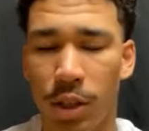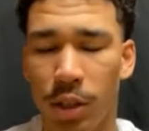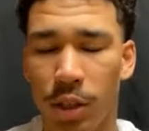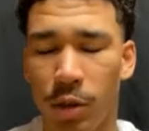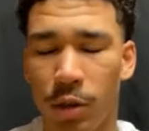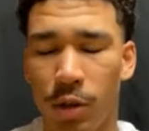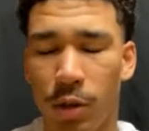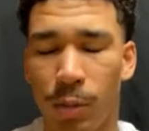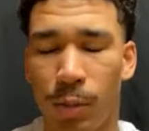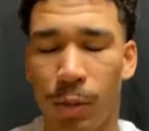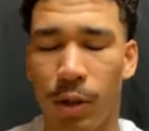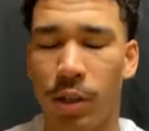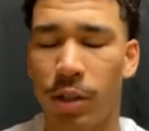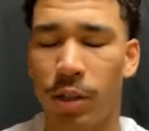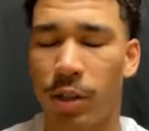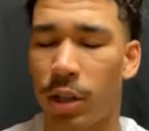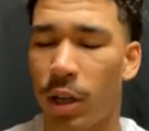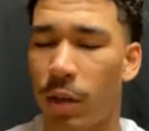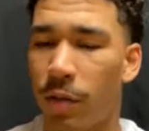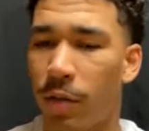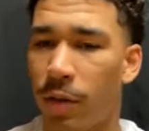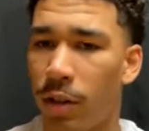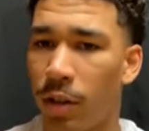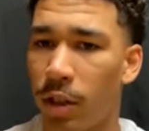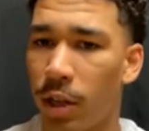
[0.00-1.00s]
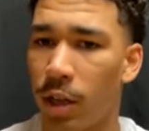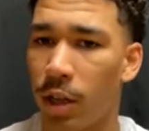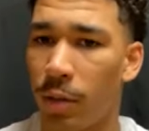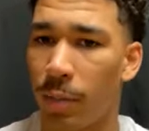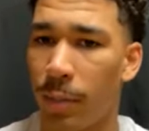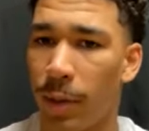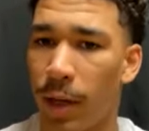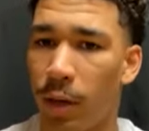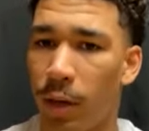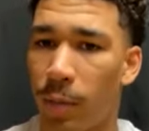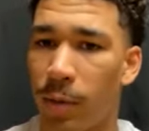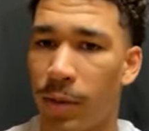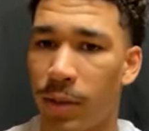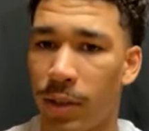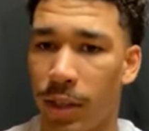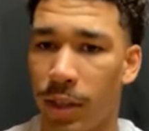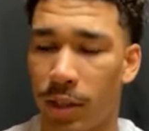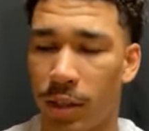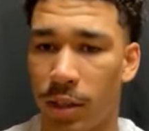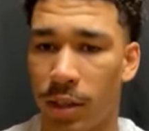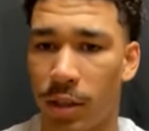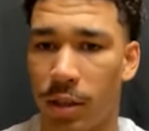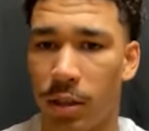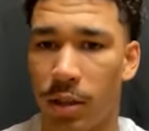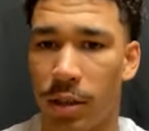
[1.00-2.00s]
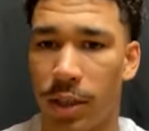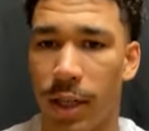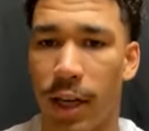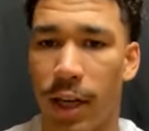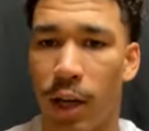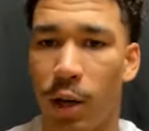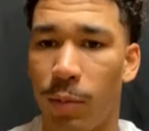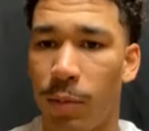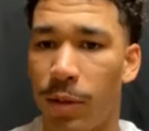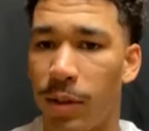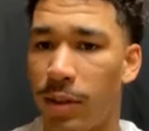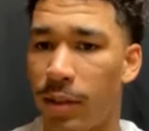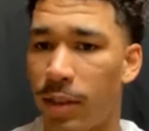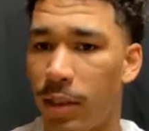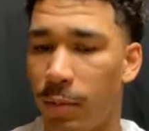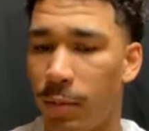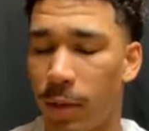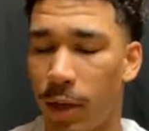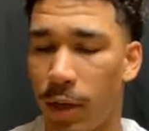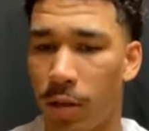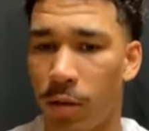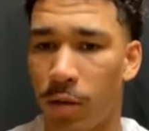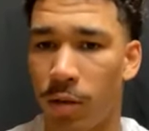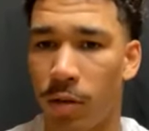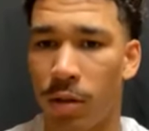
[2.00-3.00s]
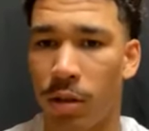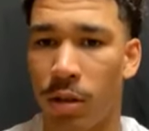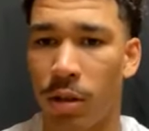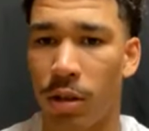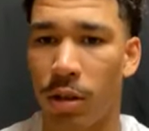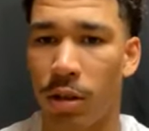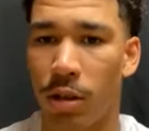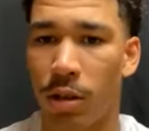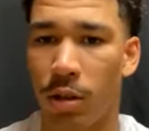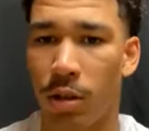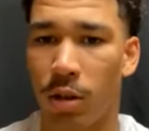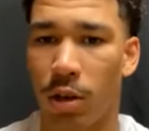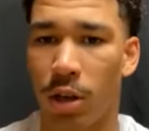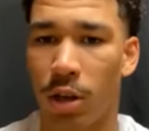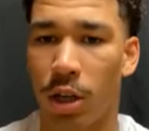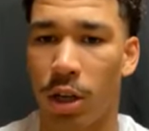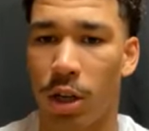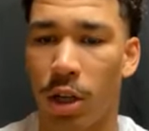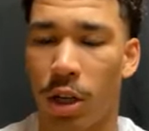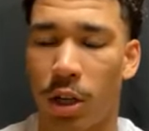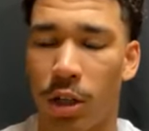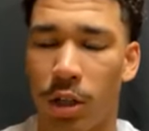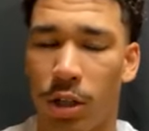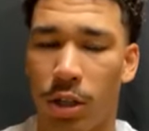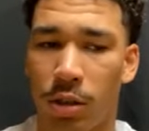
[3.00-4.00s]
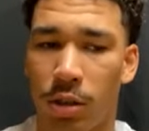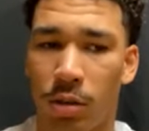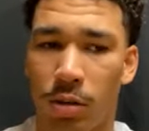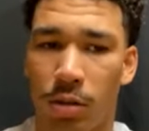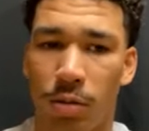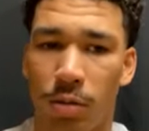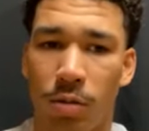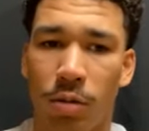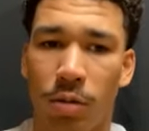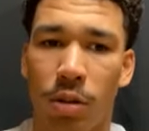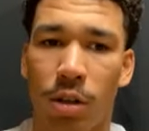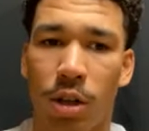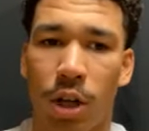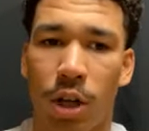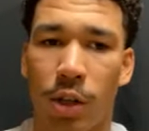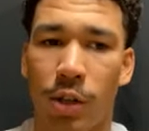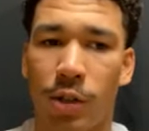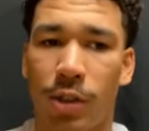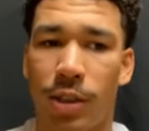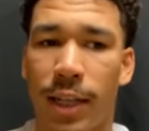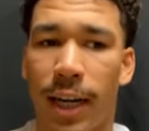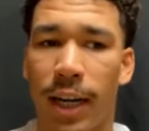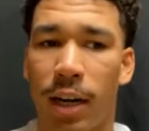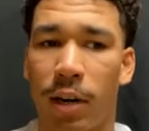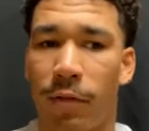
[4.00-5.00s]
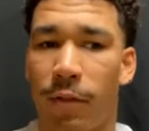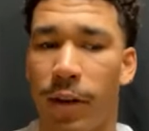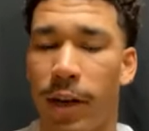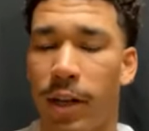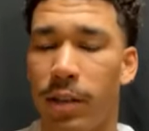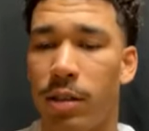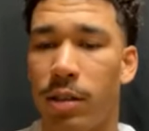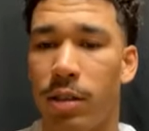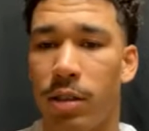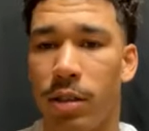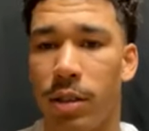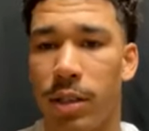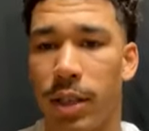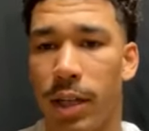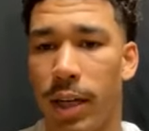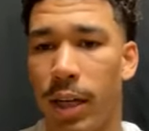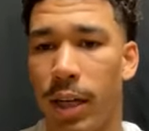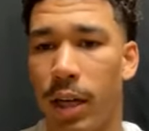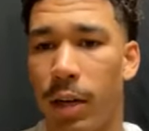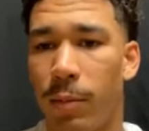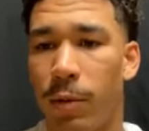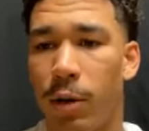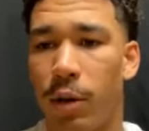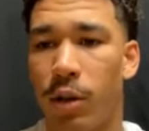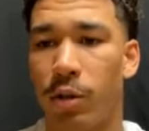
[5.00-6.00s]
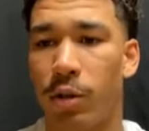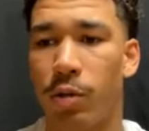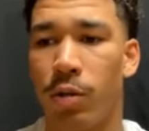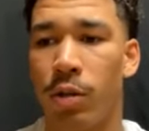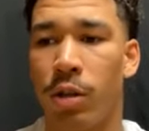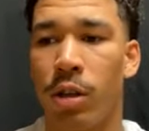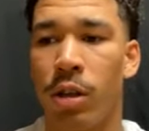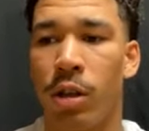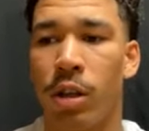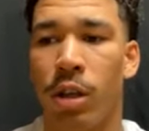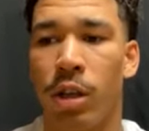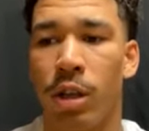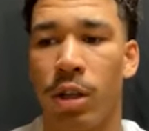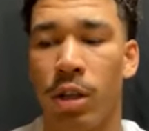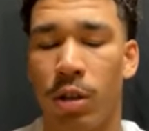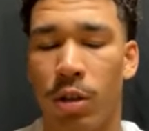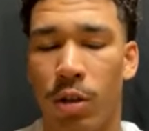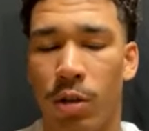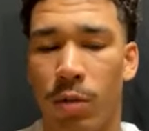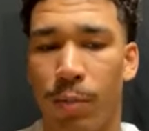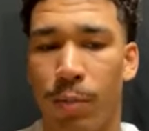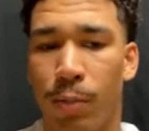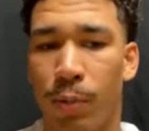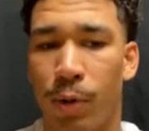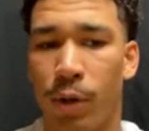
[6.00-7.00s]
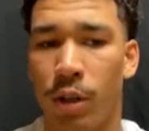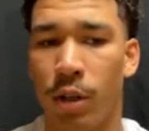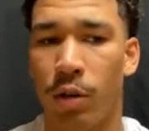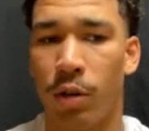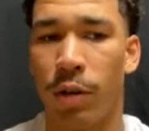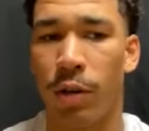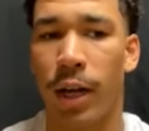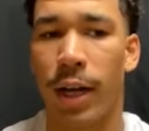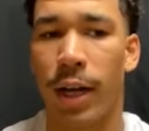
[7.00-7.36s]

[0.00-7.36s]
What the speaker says: do to put yourself in a better position to help this team out? You know, are you sacrificing your time? Are you you know, putting the